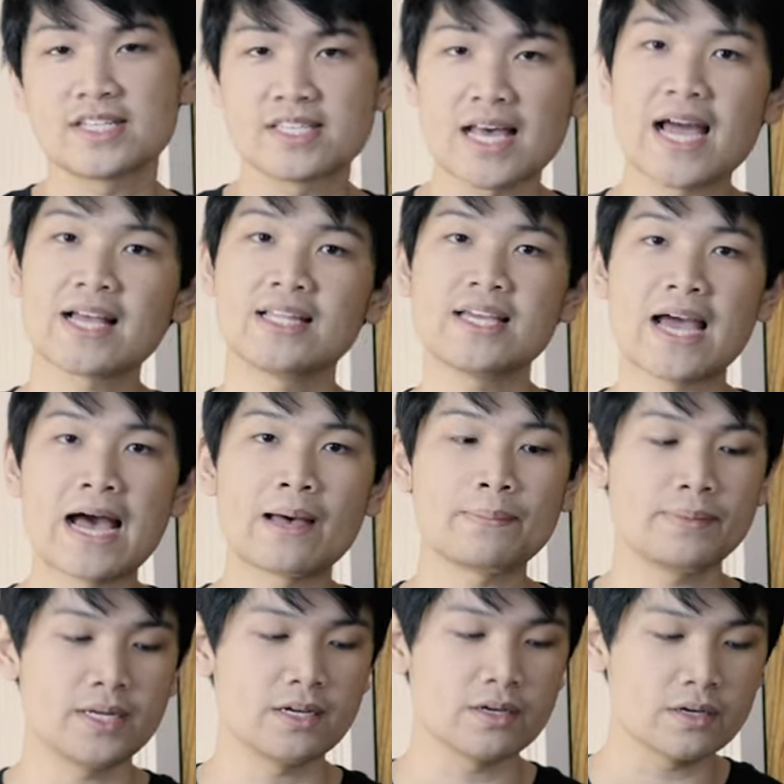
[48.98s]
exactly
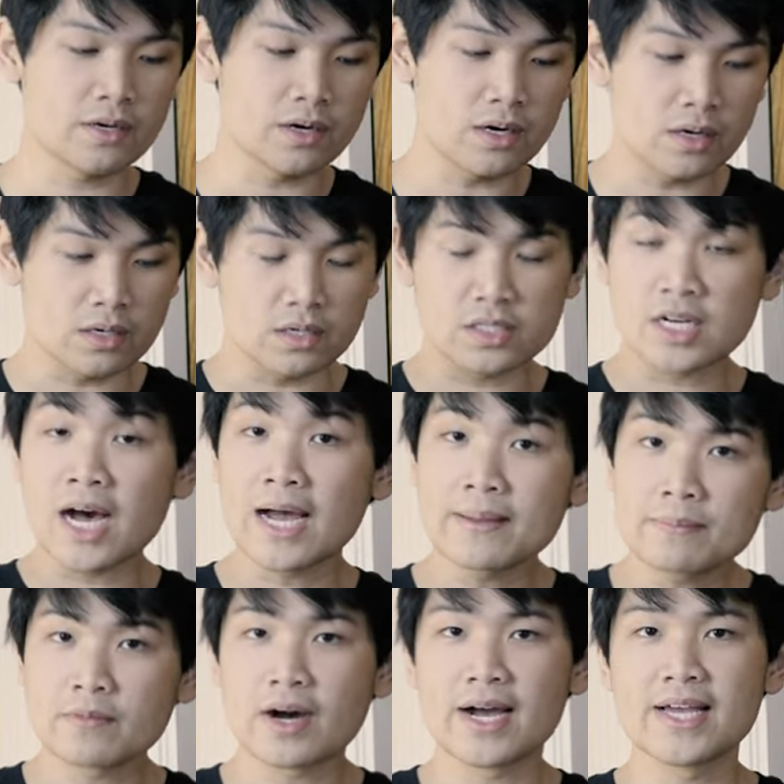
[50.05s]
happening
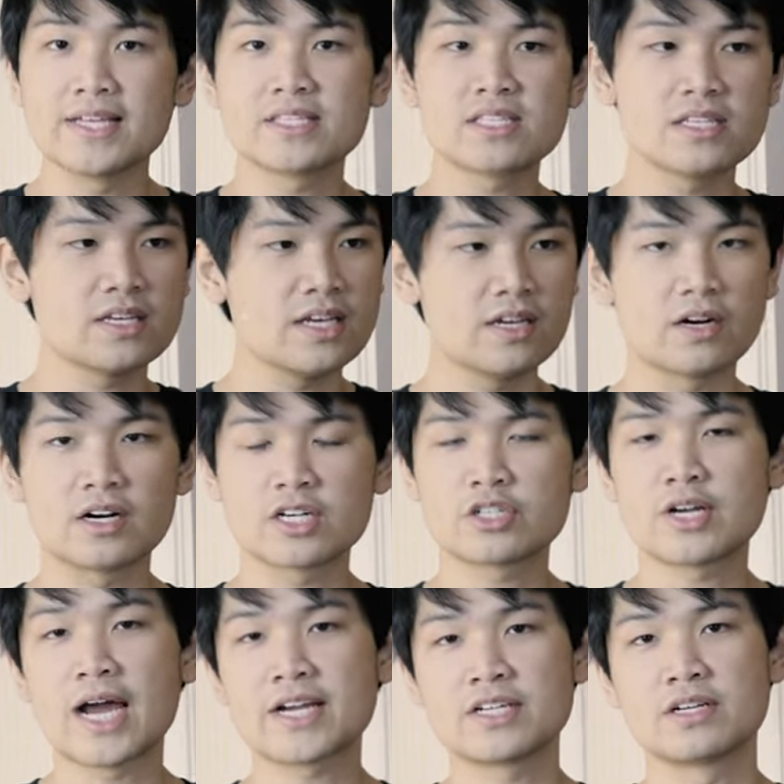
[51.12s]
time-wise in our
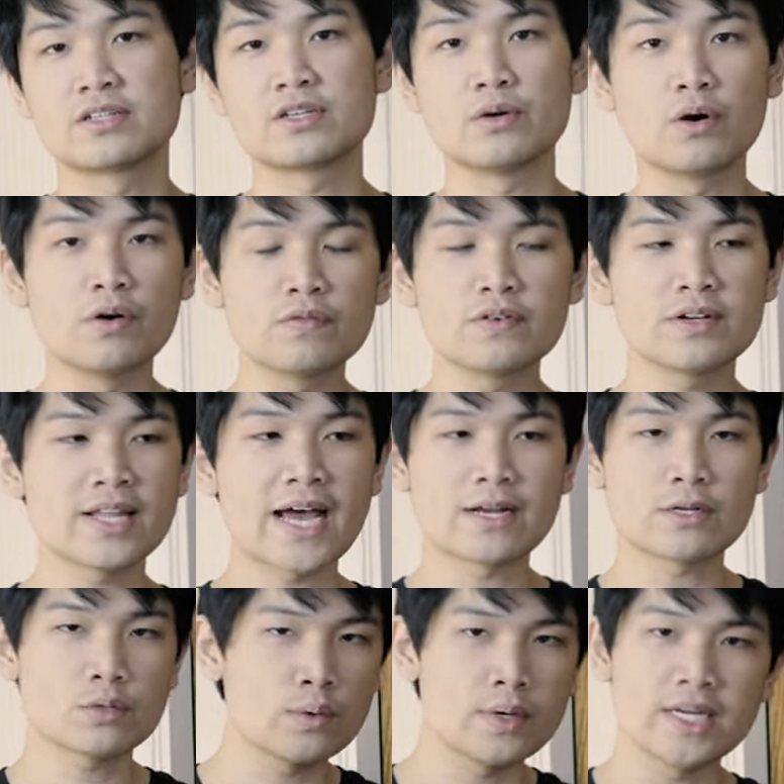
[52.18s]
extraction. So over
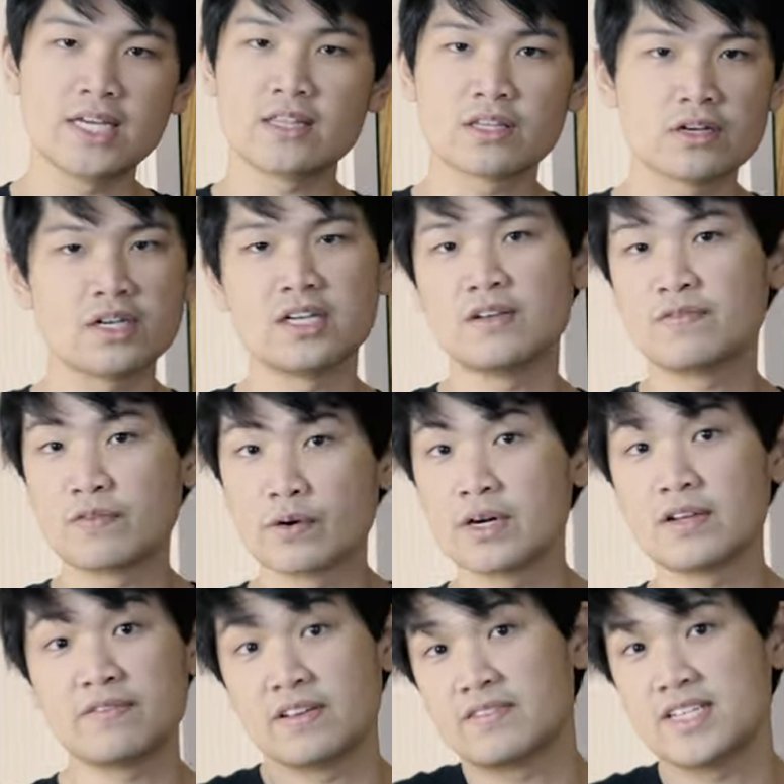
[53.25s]
that 20, 30,
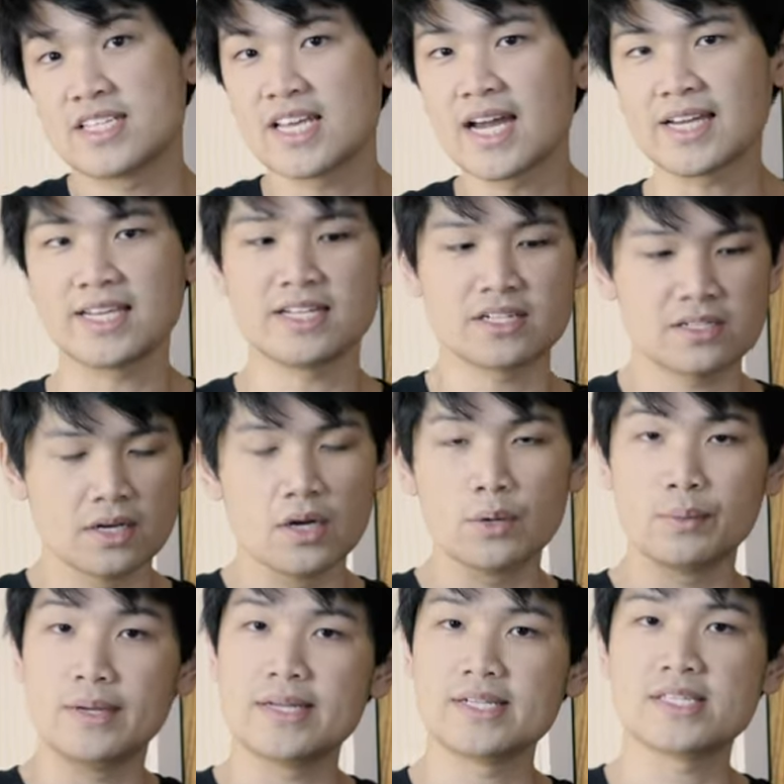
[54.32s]
40, 50 seconds,
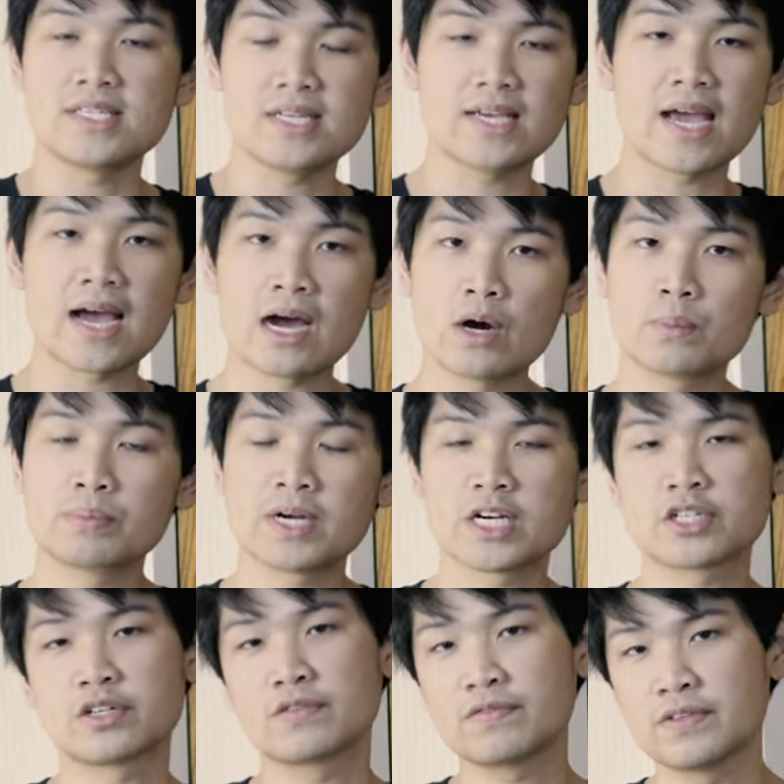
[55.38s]
we can see how
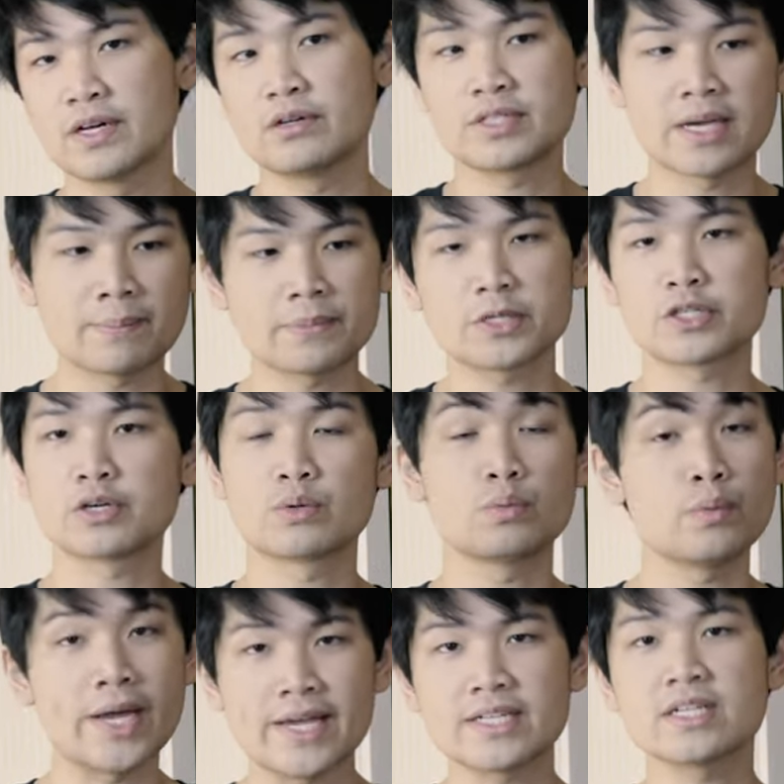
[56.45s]
pressure, flow, temperature,
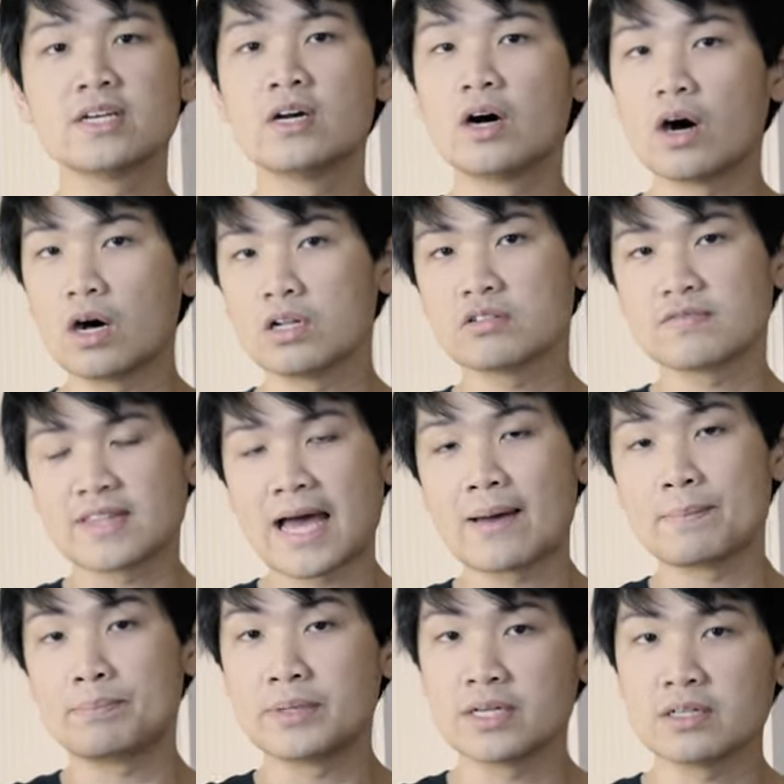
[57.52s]
weight, all of
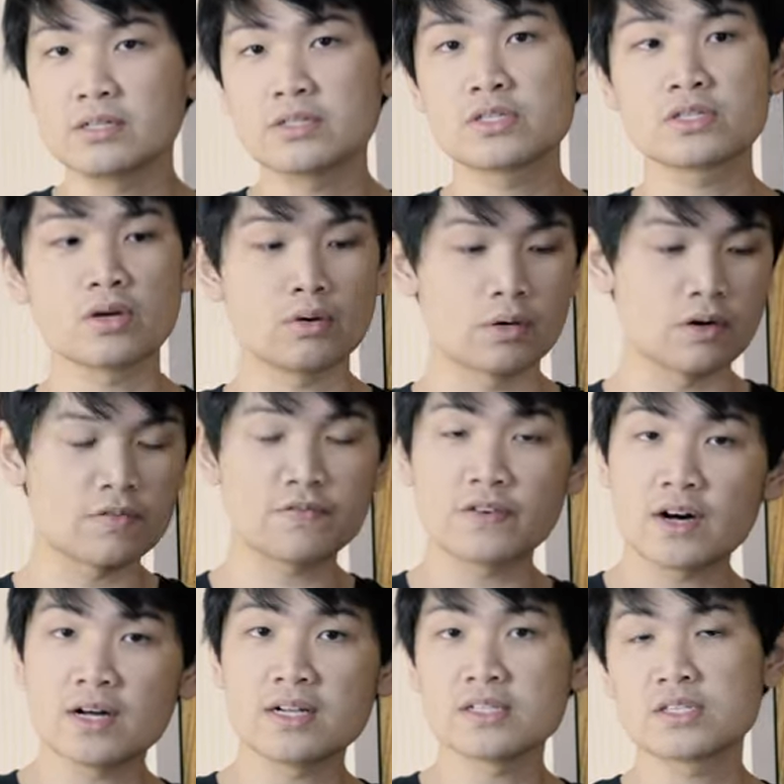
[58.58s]
that builds or
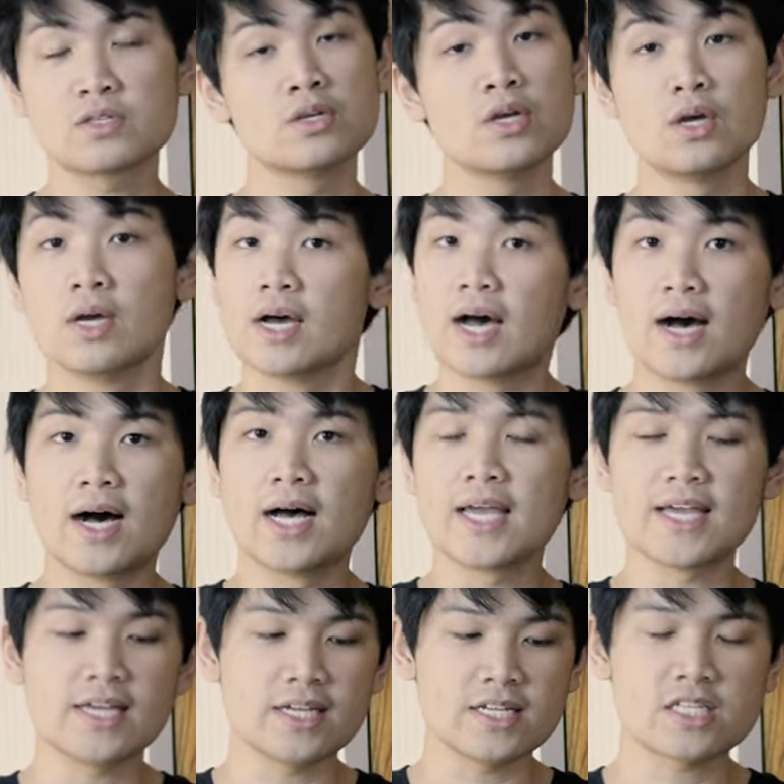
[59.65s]
falls. Uh,
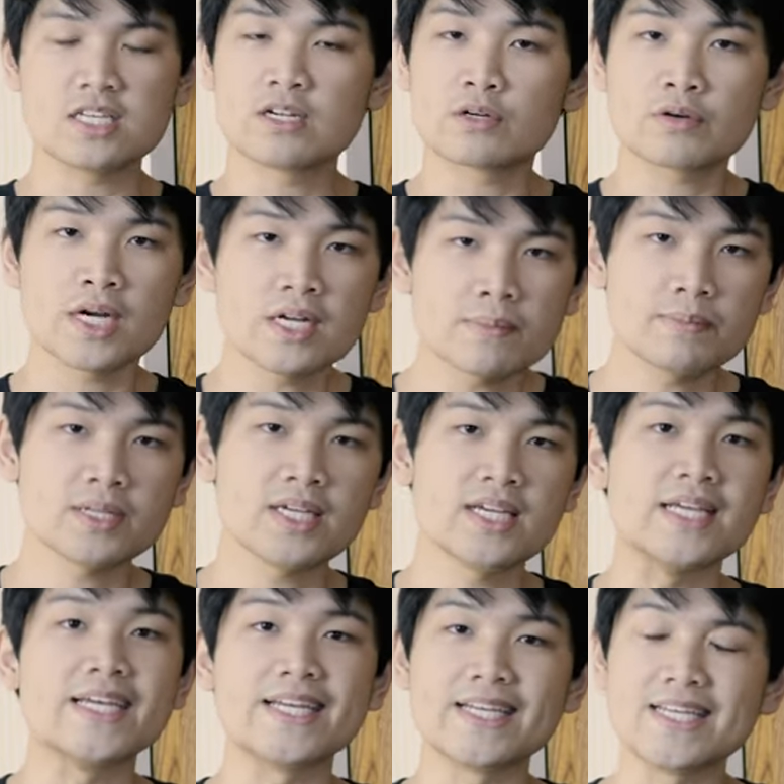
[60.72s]
it's
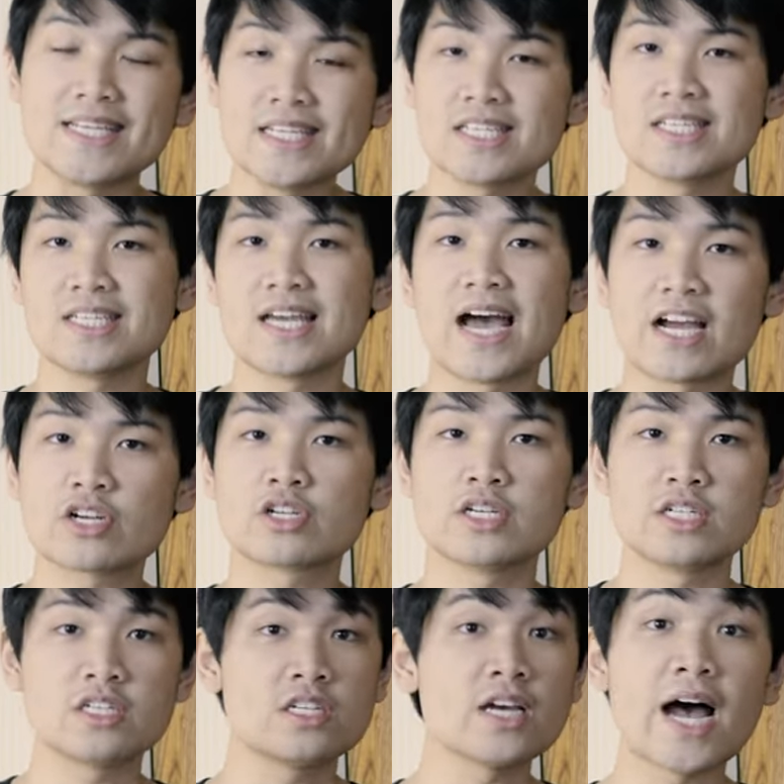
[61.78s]
incredibly easy
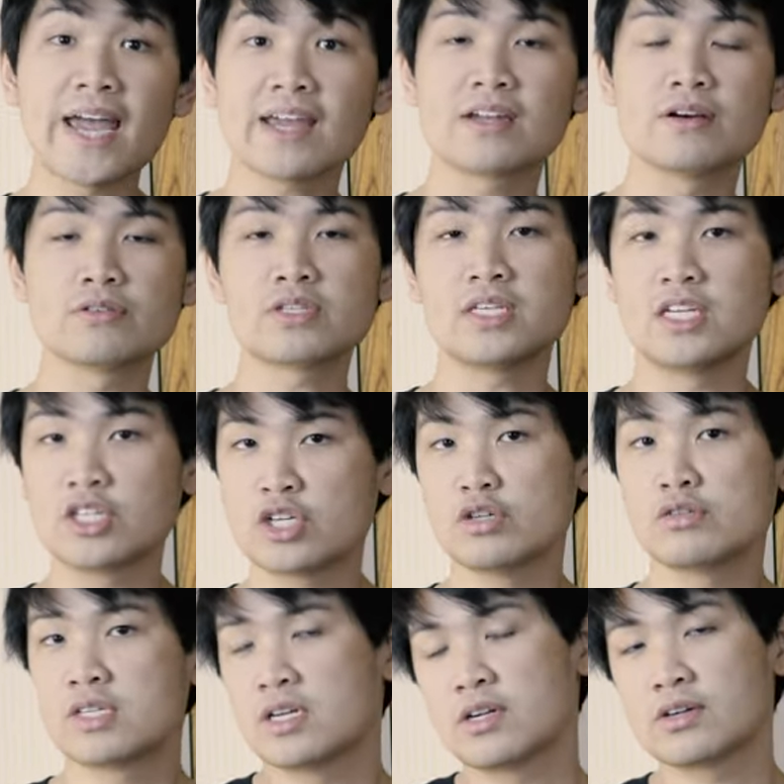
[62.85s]
actually to diagnose
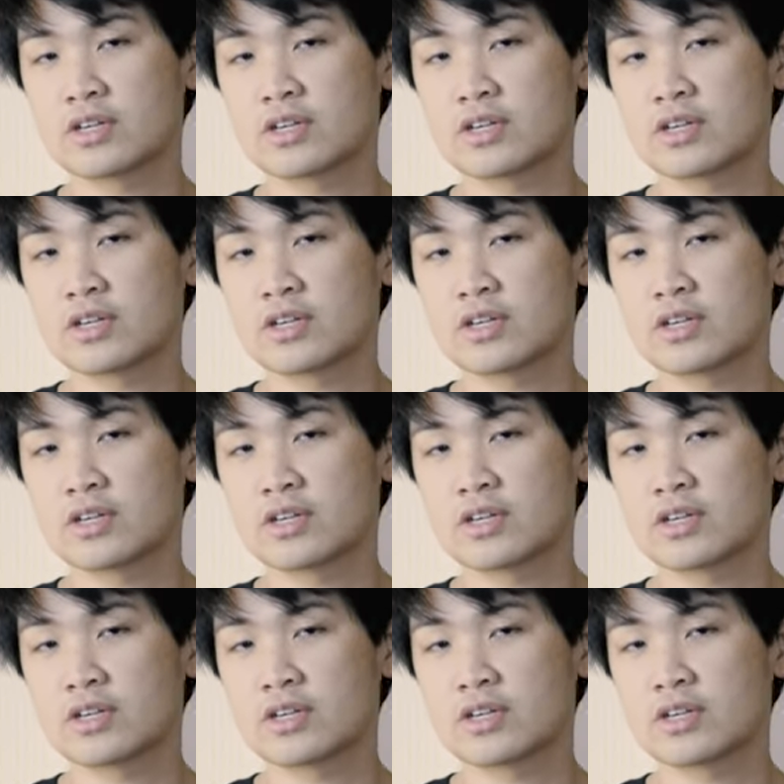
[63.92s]
issues in